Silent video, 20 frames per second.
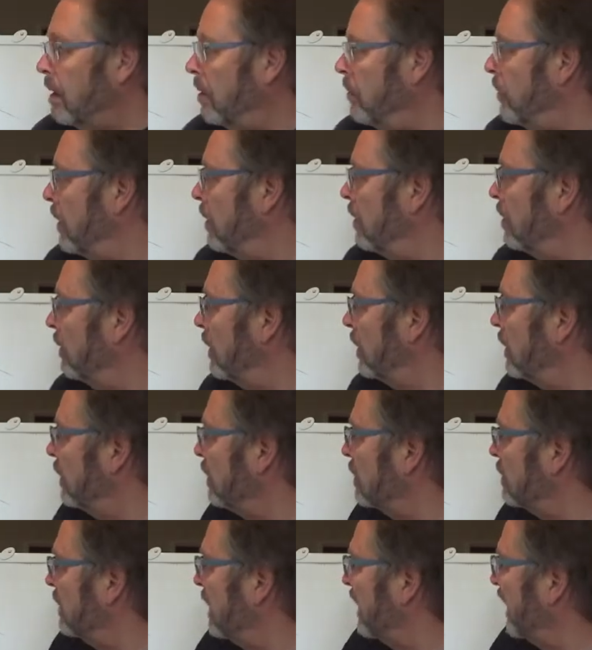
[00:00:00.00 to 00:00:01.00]
The pyramid
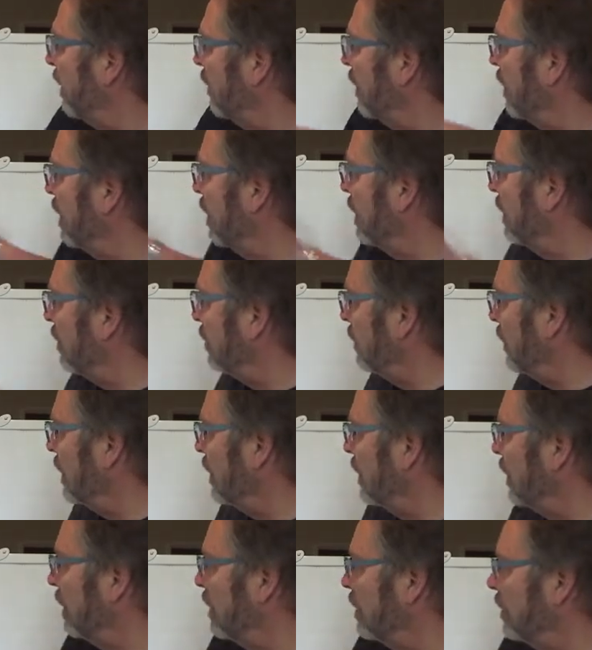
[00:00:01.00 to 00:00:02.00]
that's been outlined
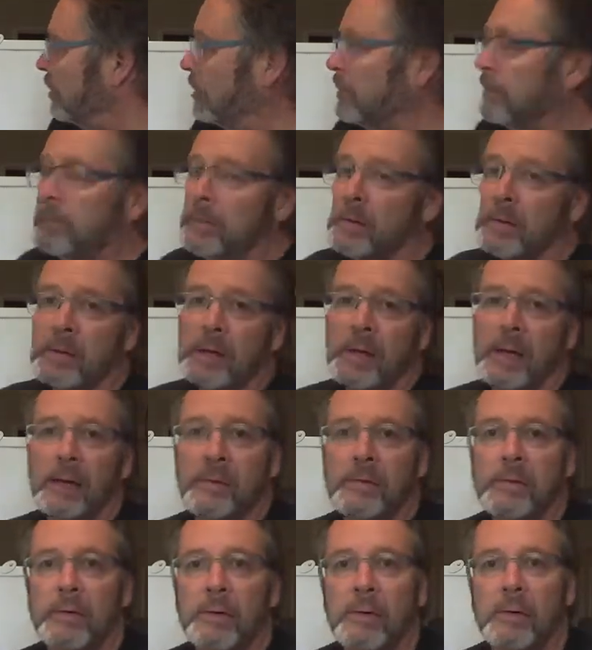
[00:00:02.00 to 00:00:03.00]
by Dr.
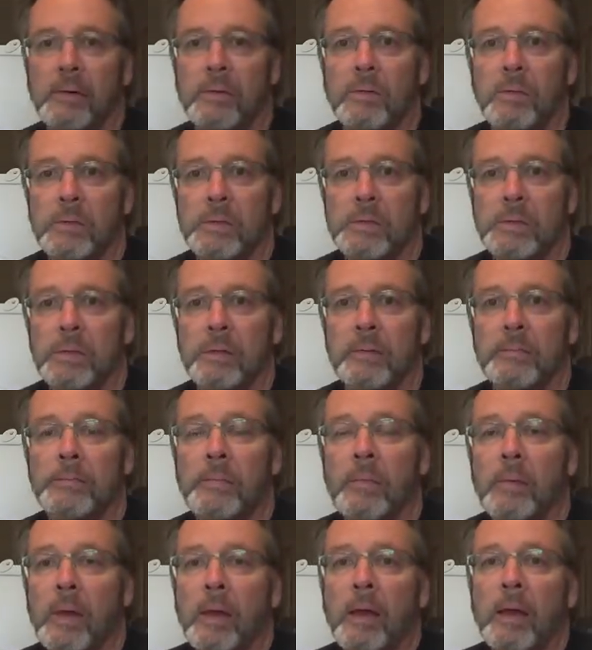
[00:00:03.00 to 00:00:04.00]
Catherine Horton,
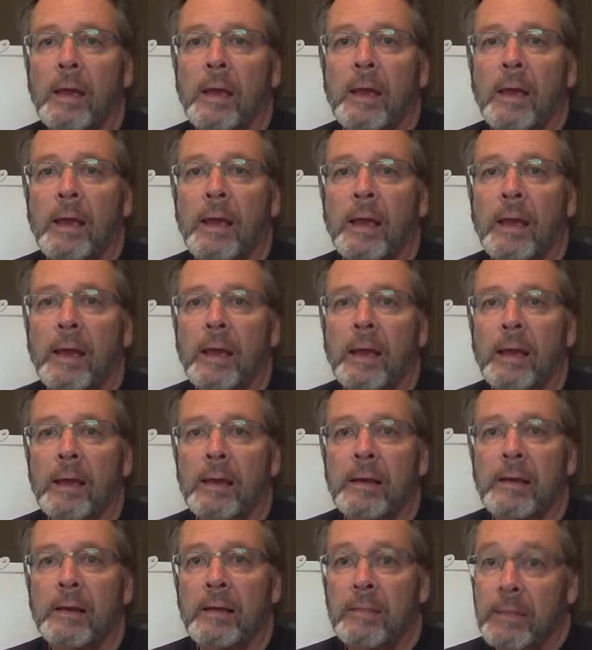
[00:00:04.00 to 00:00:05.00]

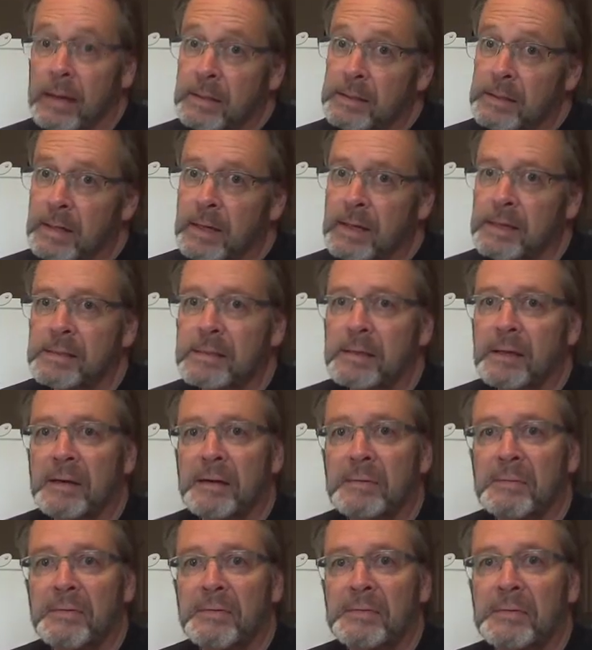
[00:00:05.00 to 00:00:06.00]
and I thanked her last
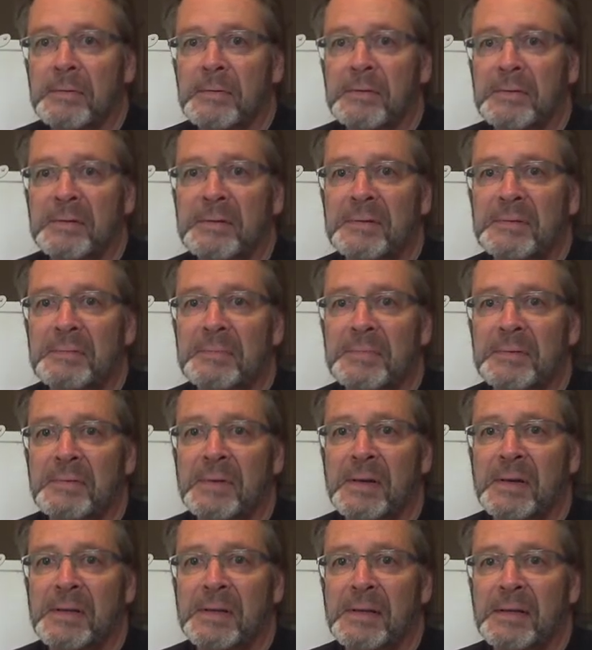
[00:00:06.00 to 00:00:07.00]
time for
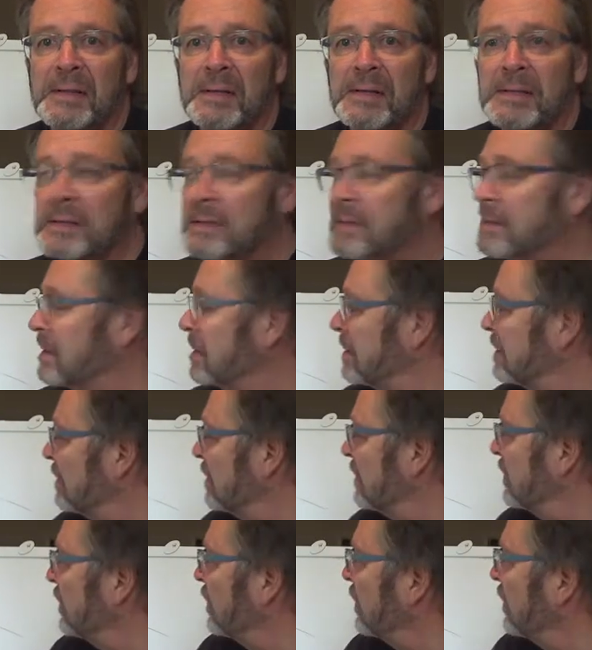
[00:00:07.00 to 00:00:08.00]
providing this
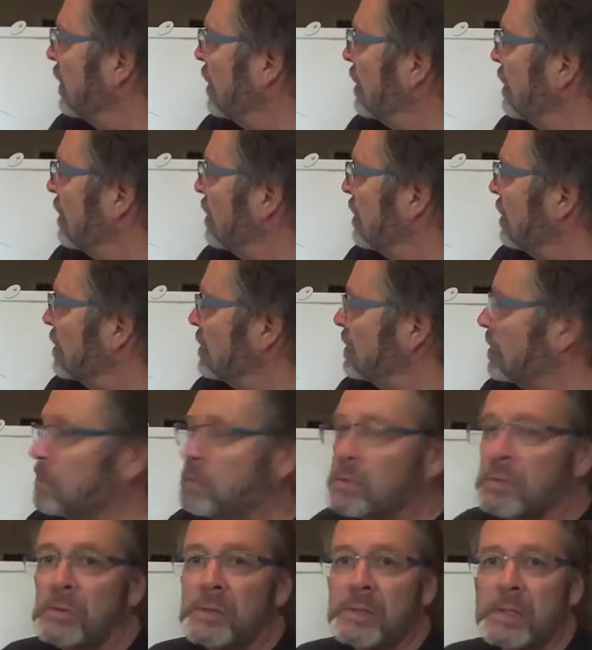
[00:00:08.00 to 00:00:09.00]

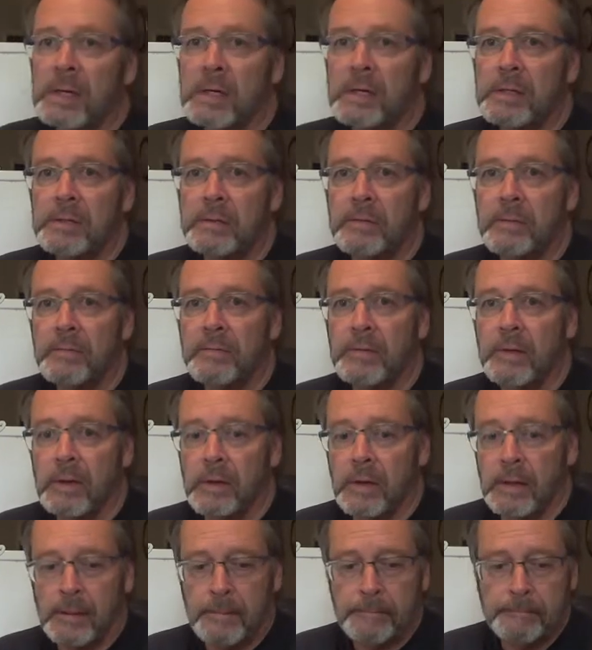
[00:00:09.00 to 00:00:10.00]
social data, if you
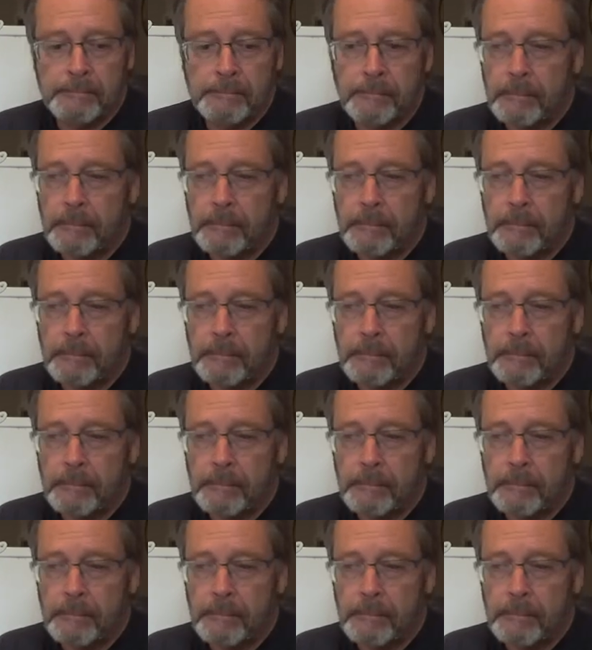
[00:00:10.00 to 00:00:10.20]
like.